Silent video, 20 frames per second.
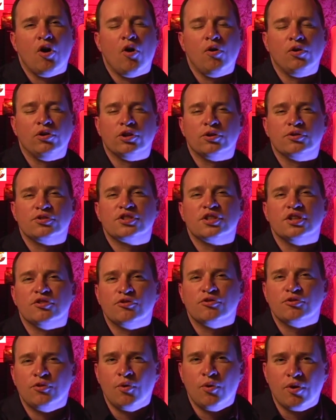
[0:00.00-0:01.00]
Whole notes
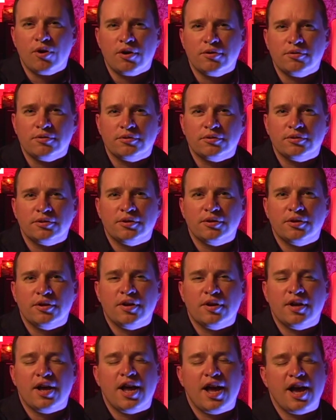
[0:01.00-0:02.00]
get 4,
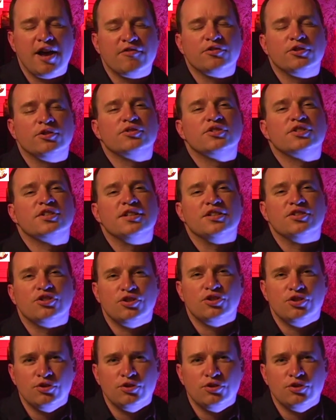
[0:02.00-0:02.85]
half notes get